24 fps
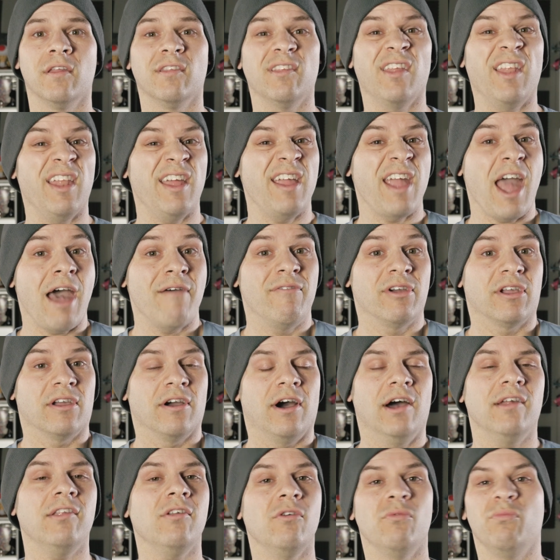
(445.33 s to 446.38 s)
So there you have it
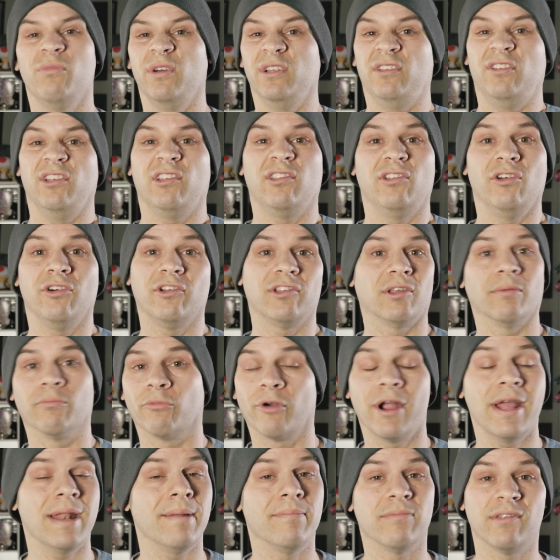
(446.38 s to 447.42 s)
guys, we just took some
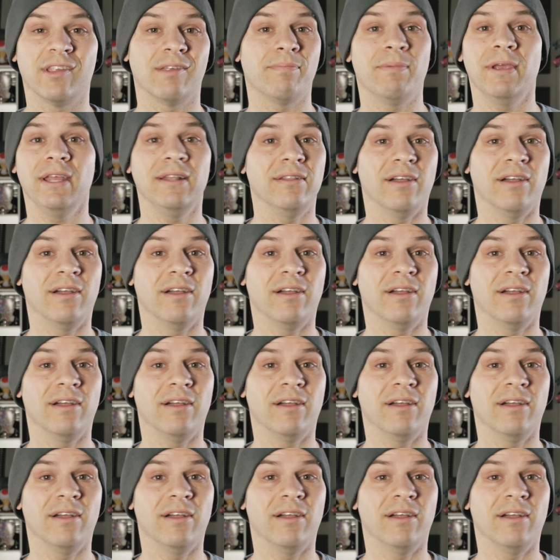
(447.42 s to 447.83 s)
random speed